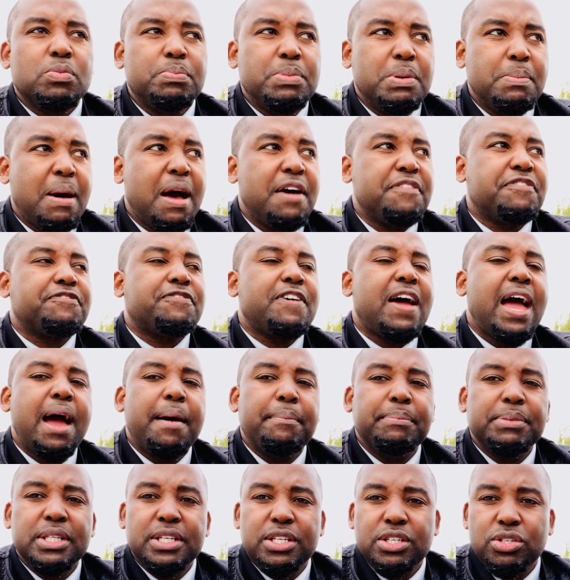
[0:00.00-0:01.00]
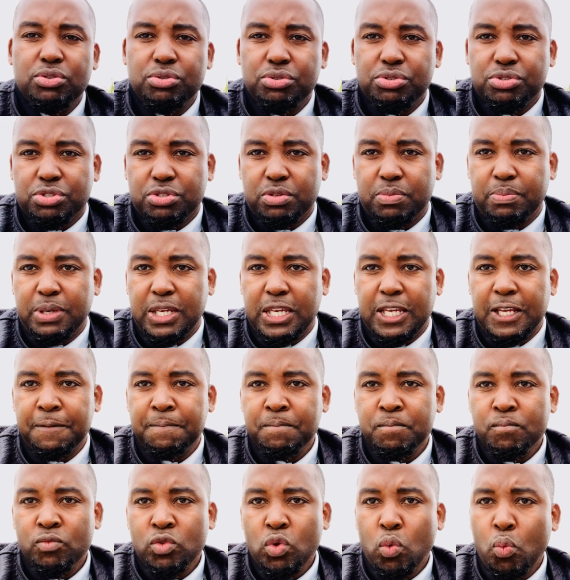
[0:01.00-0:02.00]
my family used to be.
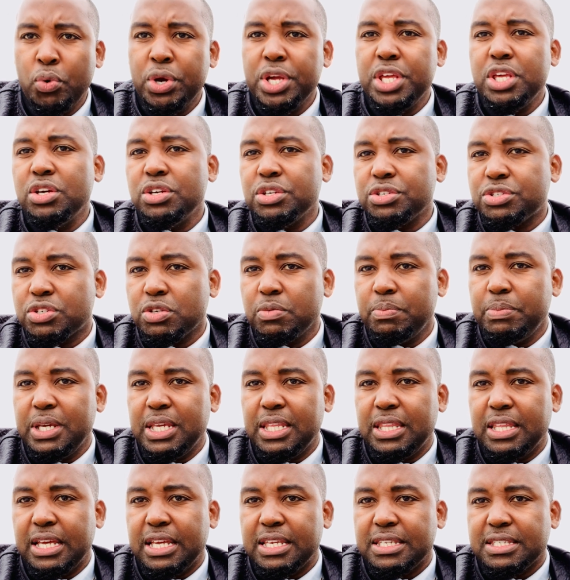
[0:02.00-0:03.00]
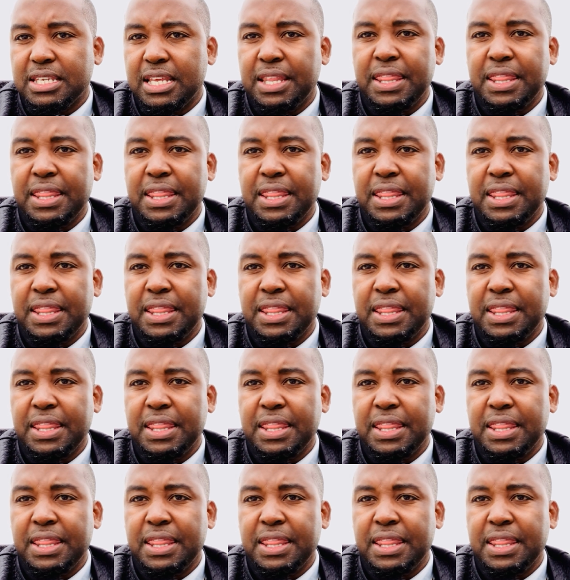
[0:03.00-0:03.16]
We used to be this